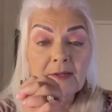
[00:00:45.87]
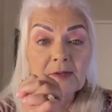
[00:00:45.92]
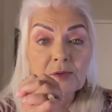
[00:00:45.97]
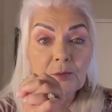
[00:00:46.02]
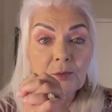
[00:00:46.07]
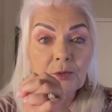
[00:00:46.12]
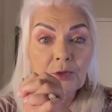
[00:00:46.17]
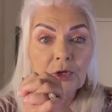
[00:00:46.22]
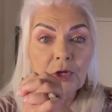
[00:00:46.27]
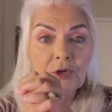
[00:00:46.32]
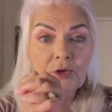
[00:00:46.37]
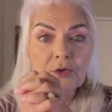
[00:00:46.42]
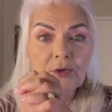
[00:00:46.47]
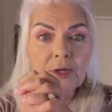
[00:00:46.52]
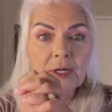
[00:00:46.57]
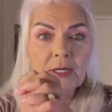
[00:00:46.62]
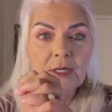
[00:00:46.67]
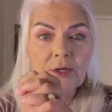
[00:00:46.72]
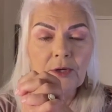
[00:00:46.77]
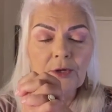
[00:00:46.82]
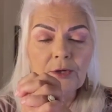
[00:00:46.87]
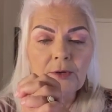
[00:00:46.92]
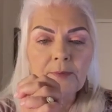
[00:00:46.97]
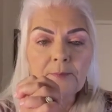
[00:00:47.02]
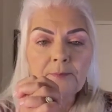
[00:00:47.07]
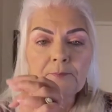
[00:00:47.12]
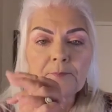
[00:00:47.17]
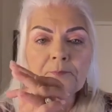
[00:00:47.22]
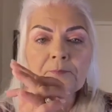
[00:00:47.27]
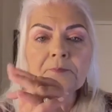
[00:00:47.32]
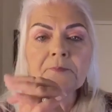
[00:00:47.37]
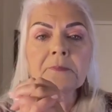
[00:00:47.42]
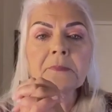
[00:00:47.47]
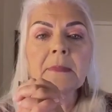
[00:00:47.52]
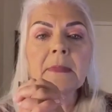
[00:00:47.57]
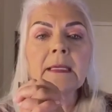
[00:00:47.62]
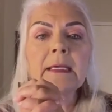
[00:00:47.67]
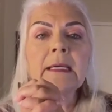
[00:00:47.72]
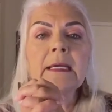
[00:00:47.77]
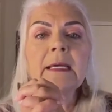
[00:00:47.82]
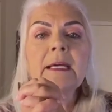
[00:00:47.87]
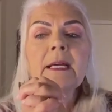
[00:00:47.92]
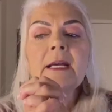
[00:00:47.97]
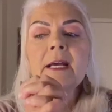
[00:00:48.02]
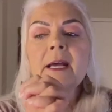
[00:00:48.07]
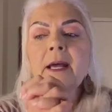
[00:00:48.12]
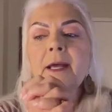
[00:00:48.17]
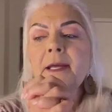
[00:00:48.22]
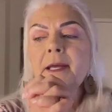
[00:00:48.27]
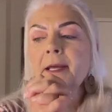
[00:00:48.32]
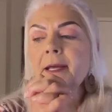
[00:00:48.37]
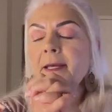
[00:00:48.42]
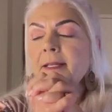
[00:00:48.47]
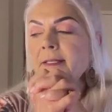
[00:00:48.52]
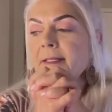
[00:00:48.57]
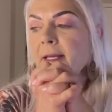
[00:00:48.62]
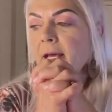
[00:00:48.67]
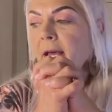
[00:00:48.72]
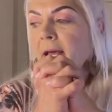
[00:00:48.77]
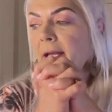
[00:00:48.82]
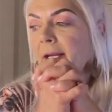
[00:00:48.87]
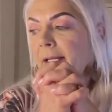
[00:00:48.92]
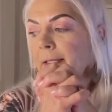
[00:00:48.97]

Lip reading: so we'll know you're here. And